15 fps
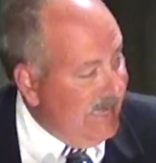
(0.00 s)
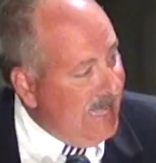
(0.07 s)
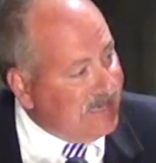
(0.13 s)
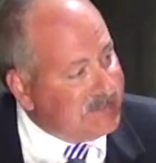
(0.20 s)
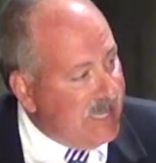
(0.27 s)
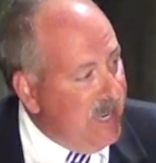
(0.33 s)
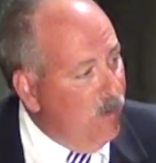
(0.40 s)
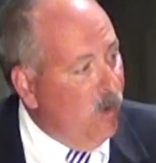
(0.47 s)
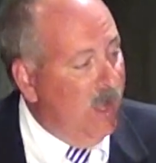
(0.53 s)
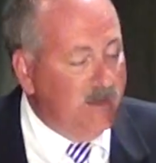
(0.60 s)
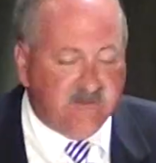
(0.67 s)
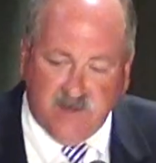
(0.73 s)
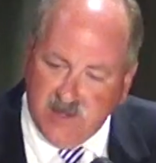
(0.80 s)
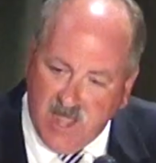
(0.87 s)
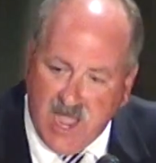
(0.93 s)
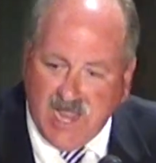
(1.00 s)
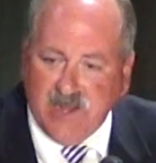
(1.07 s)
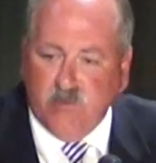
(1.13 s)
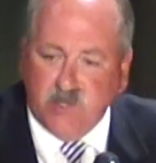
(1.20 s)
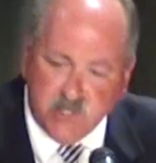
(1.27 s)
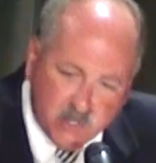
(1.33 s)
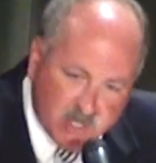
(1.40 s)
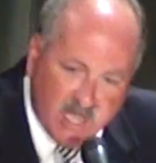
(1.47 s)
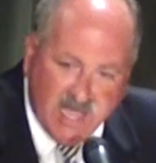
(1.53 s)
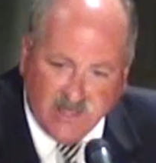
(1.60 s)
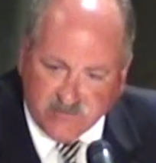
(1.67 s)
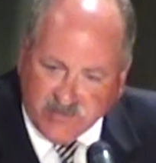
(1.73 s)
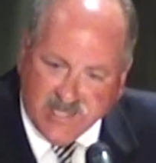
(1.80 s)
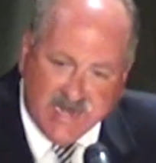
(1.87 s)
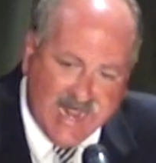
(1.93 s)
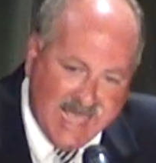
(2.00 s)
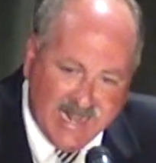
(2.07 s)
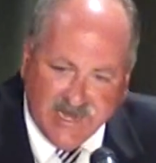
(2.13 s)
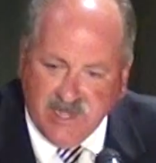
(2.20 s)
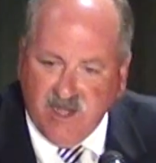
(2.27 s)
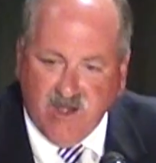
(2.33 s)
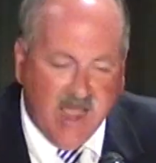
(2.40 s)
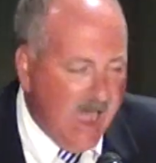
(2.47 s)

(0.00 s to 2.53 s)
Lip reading: And I tell you what, tonight when you guys get out of here,